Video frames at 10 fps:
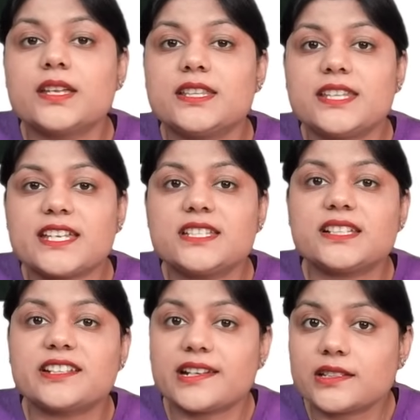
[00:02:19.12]
Then
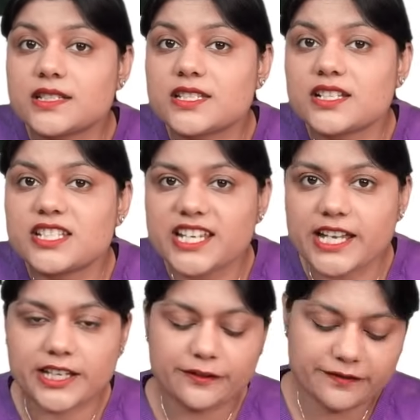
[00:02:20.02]
characteristic
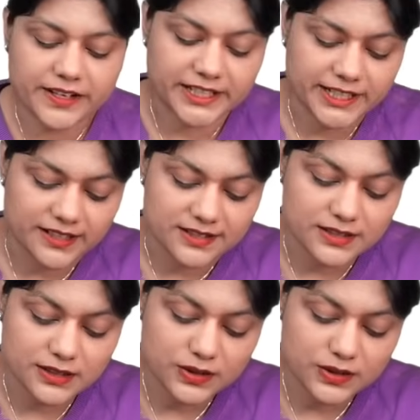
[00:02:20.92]
DIF findings.